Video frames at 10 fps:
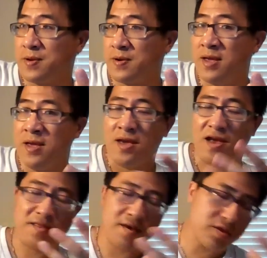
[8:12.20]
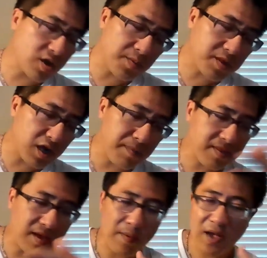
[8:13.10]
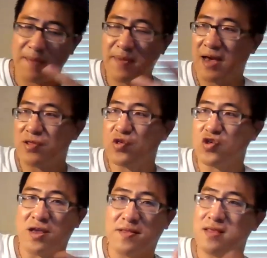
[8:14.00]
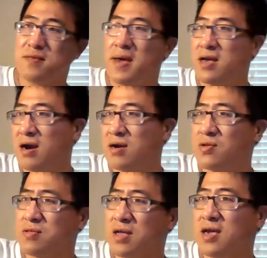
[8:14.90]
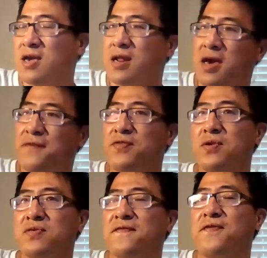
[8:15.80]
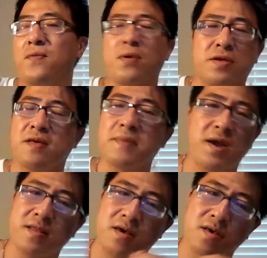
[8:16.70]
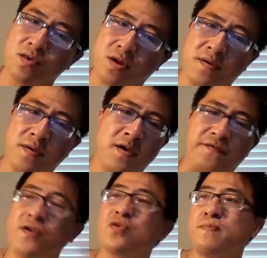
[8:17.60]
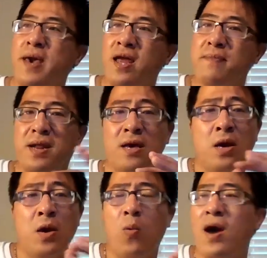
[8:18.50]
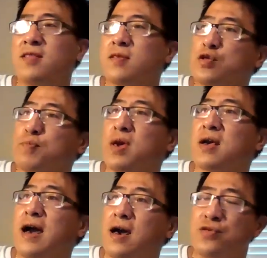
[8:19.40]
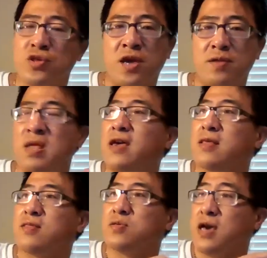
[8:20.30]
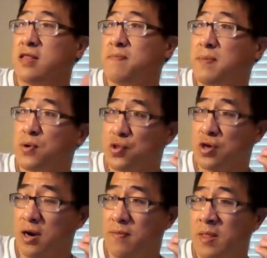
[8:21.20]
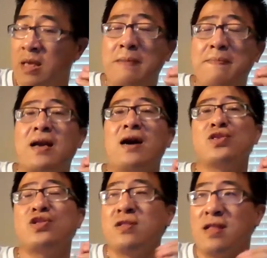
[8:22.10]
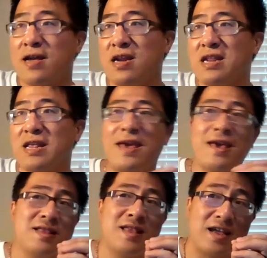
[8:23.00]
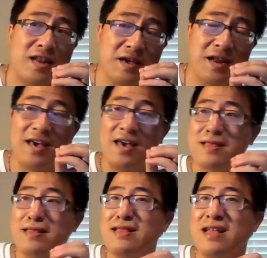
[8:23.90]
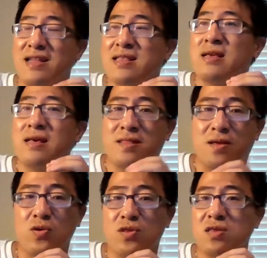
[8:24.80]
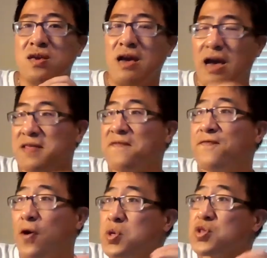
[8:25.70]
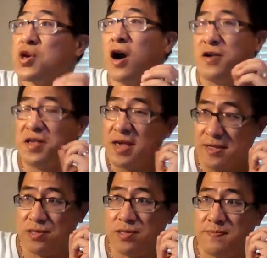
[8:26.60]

right? And there's always going to be someone coming out shouting, "That's my car, don't take it, I haven't used it for work," something like this, you know? Feels bad, but why those big guys can take those other people's car? Because technically it's not those other folks' car yet,